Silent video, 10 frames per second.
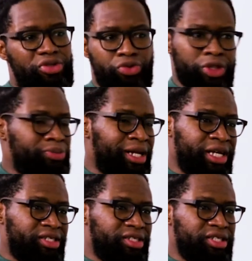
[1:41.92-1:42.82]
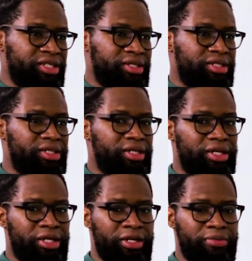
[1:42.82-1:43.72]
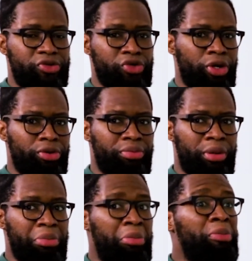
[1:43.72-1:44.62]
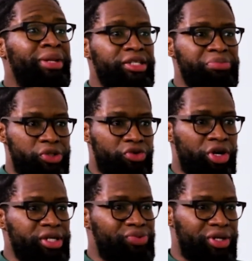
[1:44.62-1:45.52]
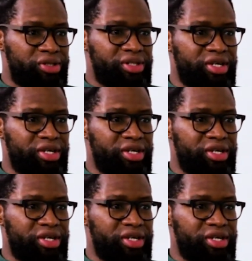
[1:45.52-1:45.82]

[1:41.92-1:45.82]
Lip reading: towards my later teens. So my mom led me to Christ when I was